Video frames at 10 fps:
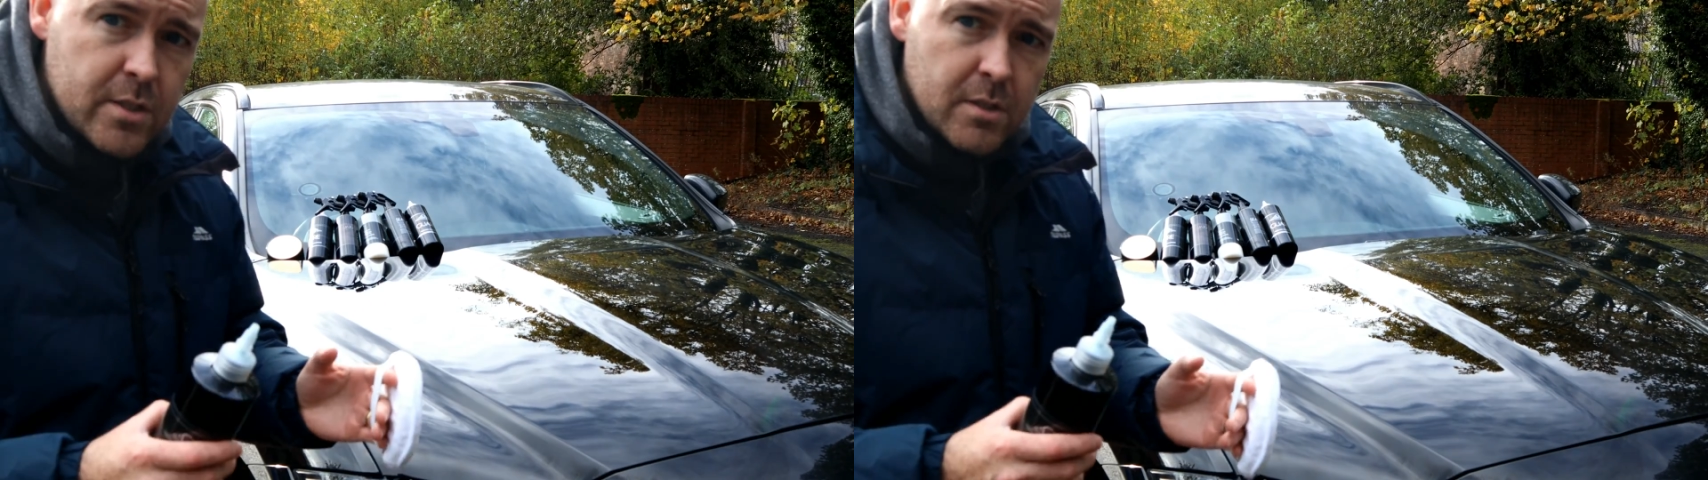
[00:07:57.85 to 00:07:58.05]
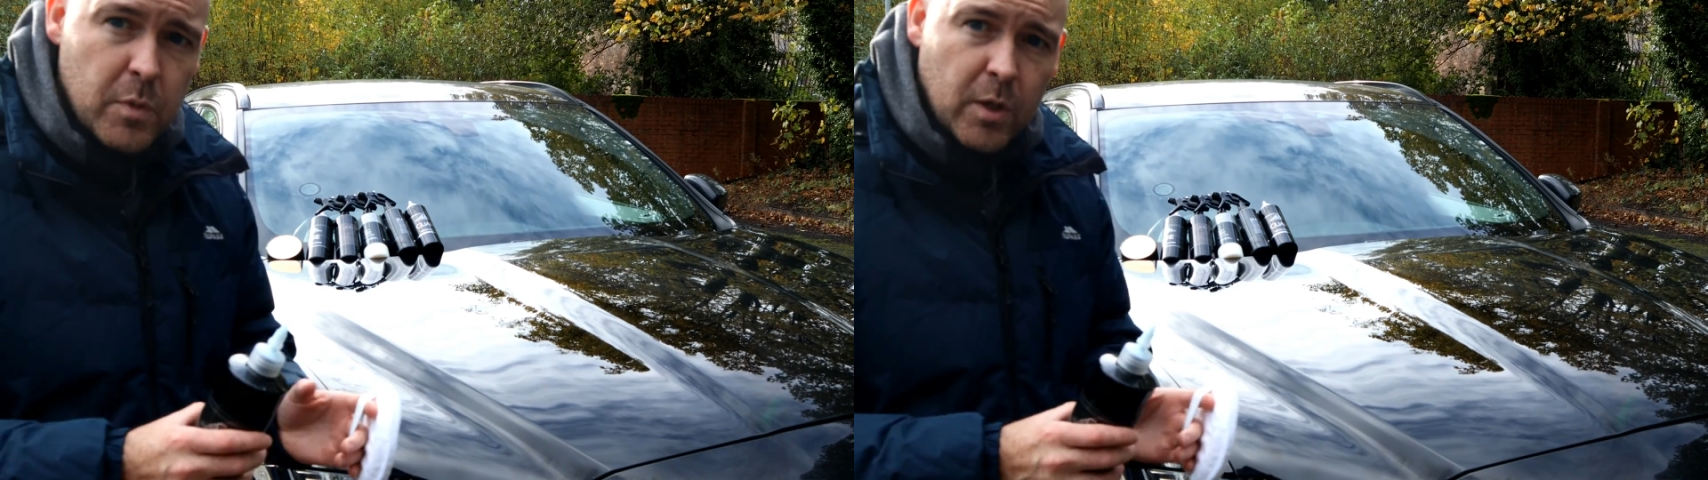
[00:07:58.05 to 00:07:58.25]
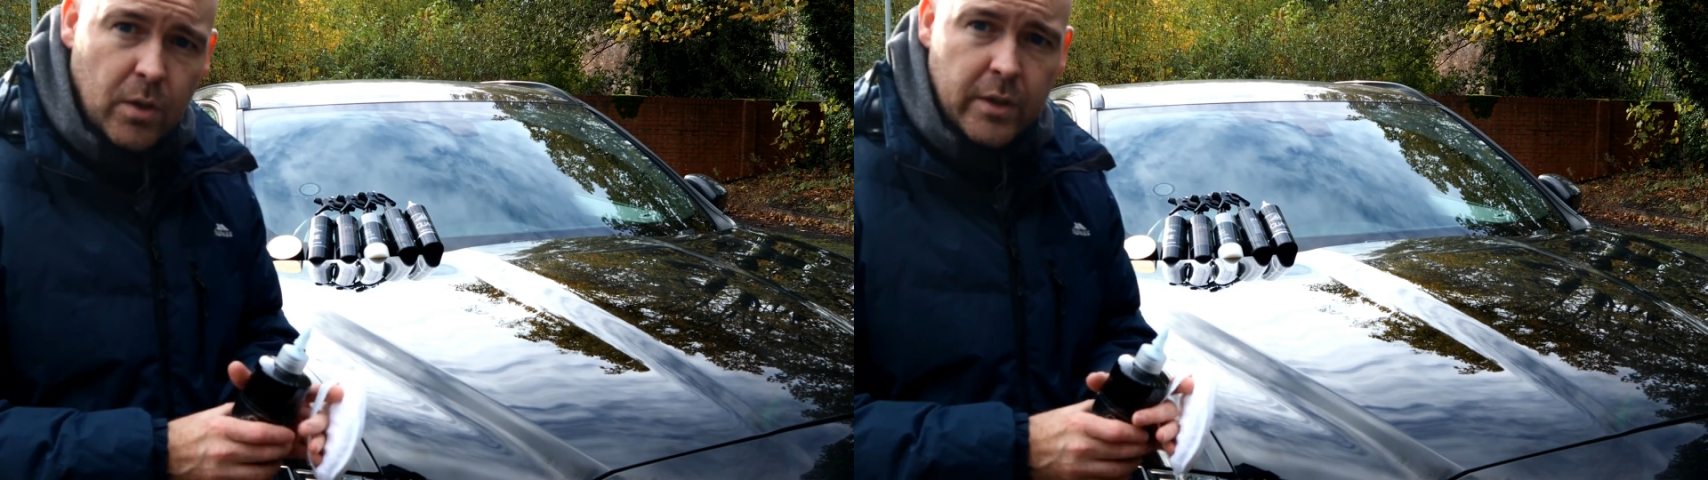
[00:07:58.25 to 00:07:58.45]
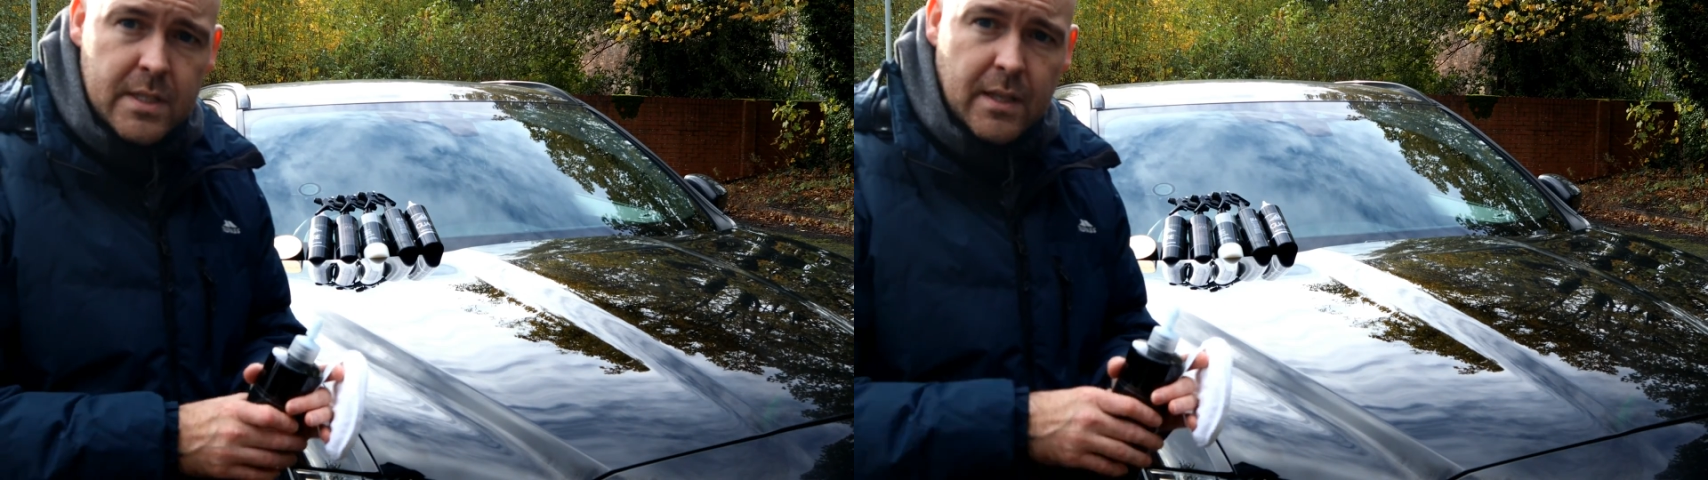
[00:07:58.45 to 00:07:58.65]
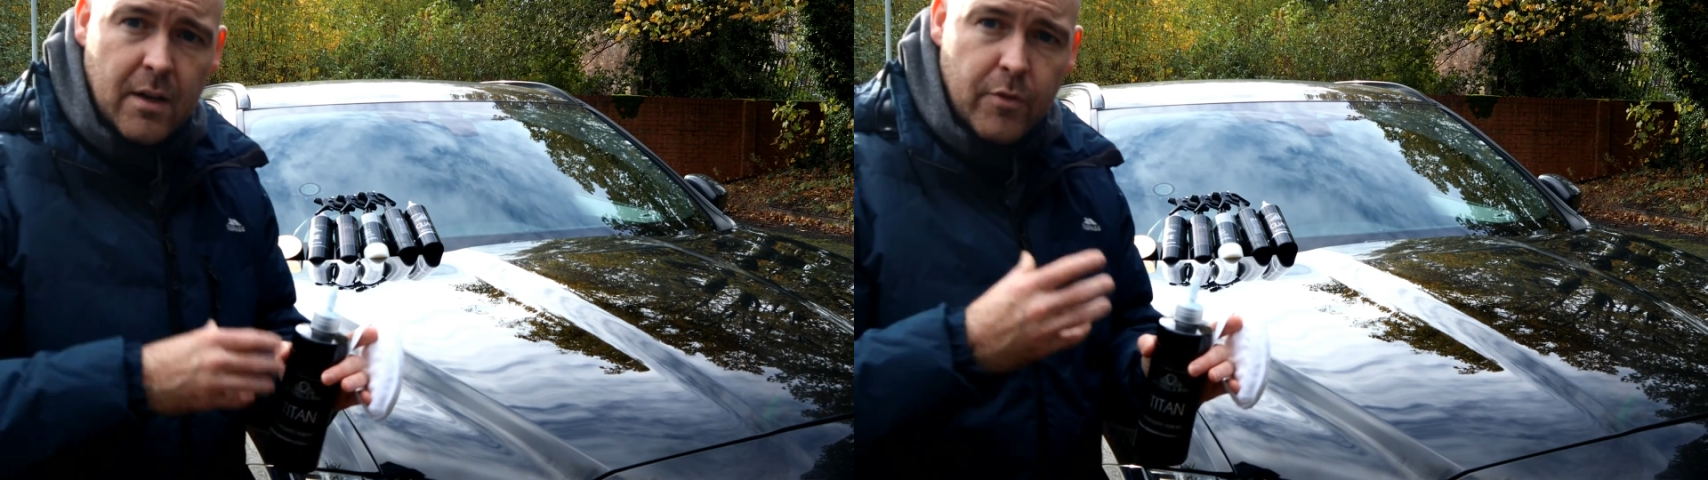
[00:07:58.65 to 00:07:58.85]
just
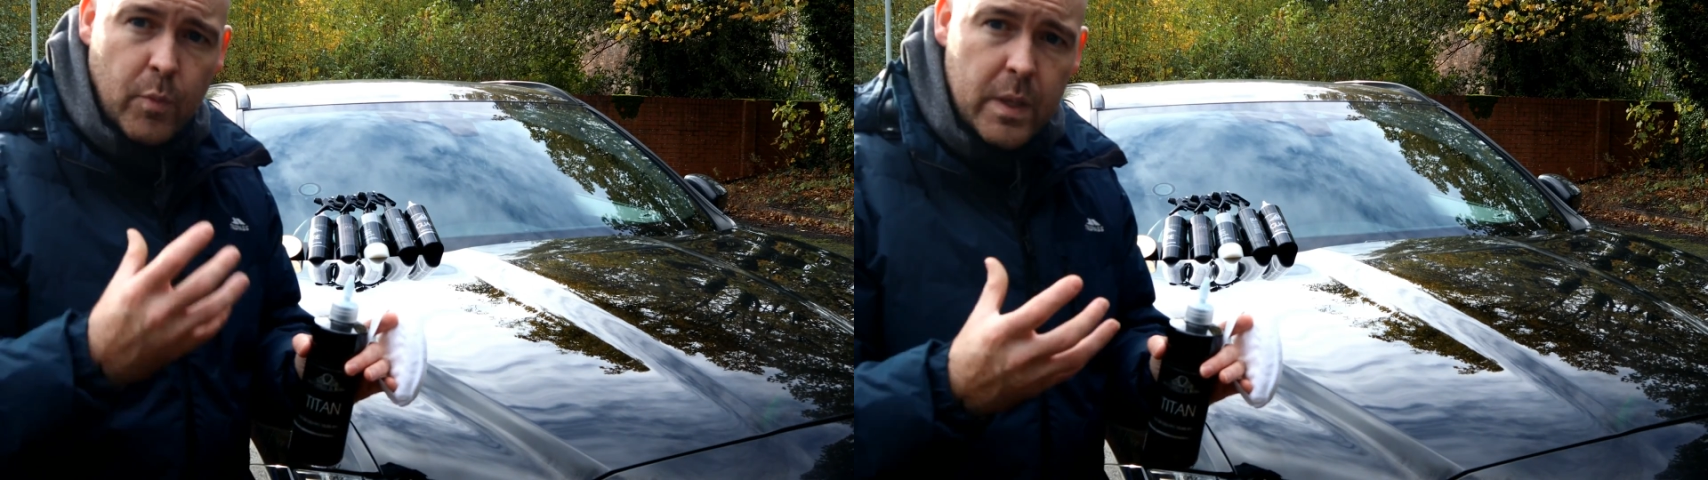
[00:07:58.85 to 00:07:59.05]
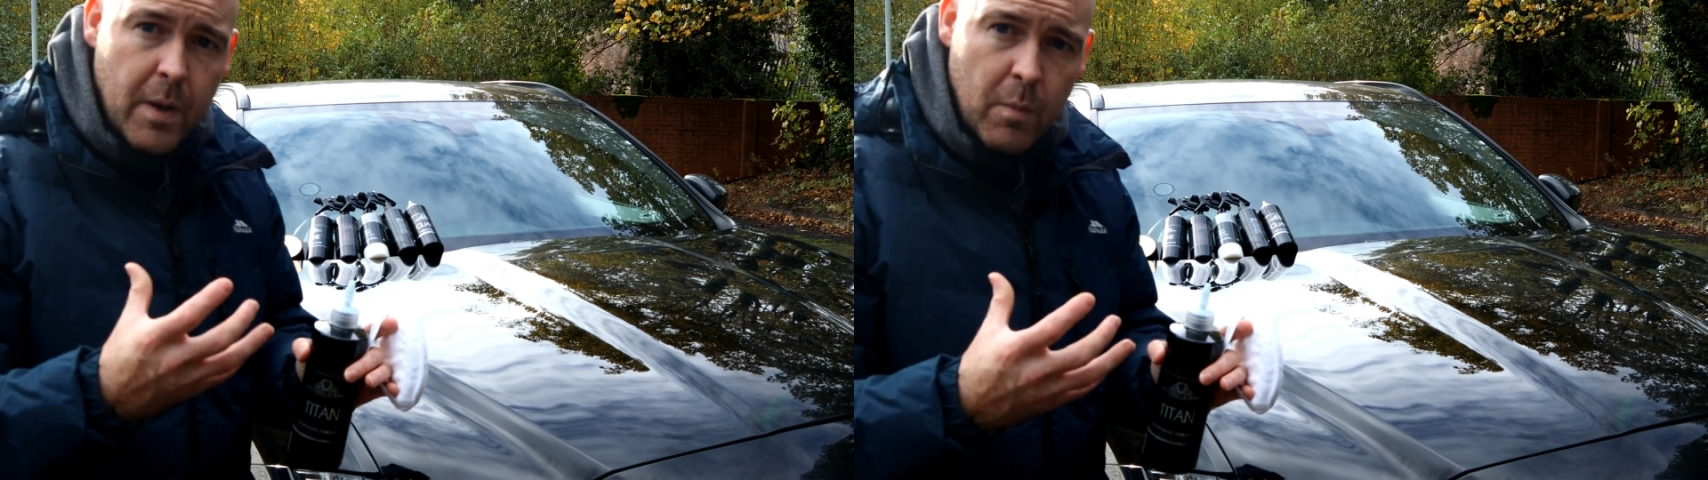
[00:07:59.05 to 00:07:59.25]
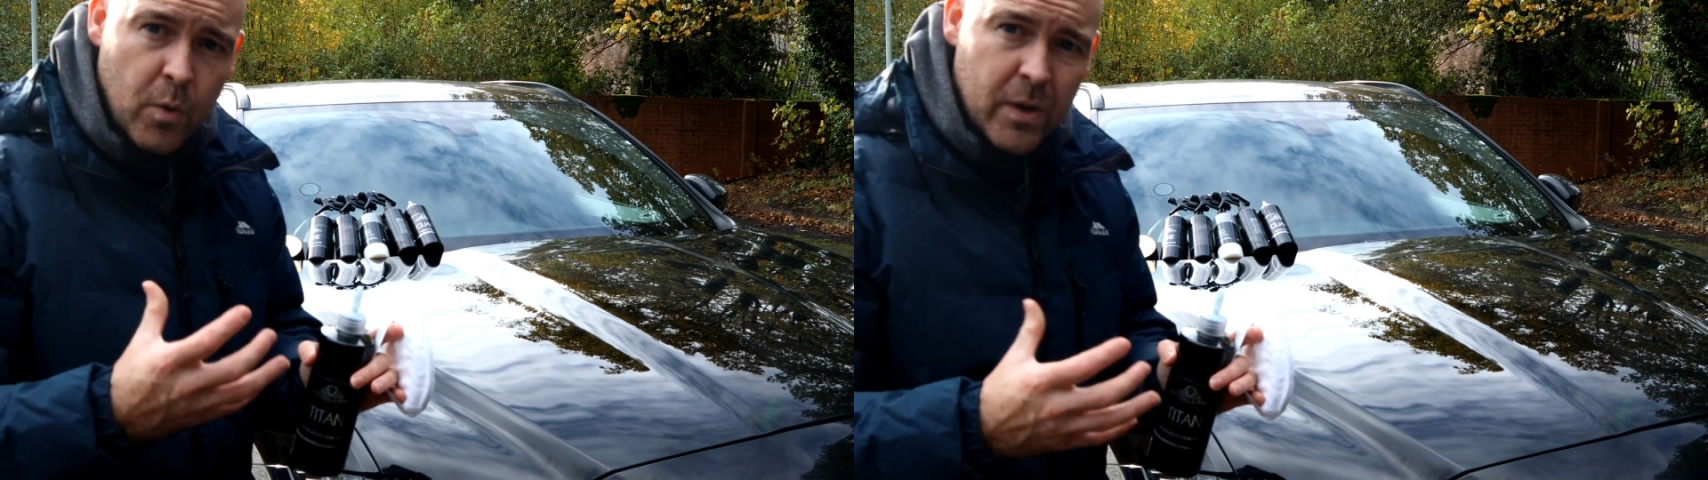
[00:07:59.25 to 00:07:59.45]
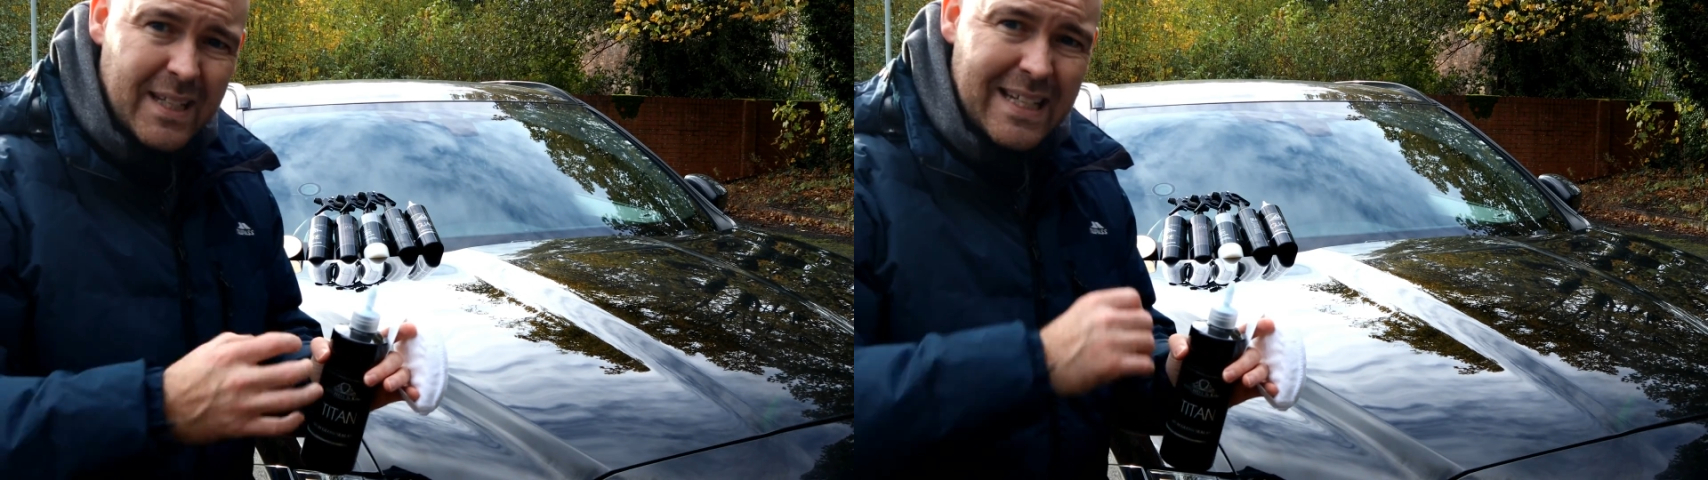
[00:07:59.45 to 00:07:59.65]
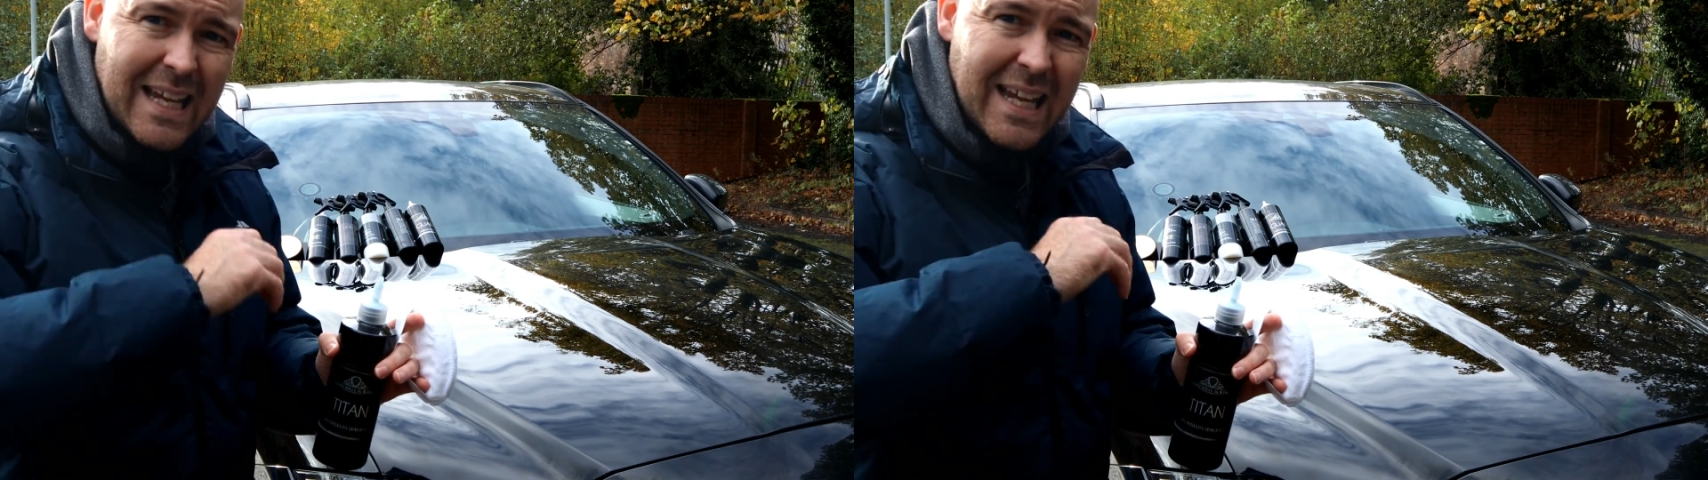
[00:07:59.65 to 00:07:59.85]
because they have a wee bit more
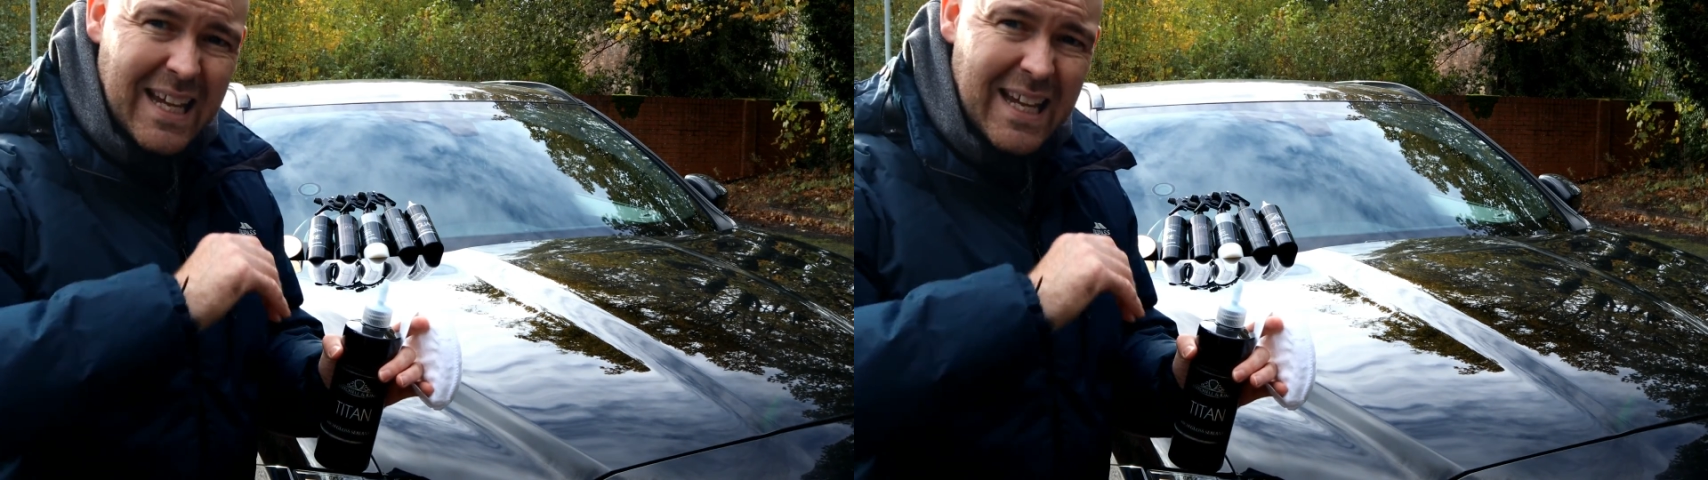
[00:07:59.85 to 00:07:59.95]
heat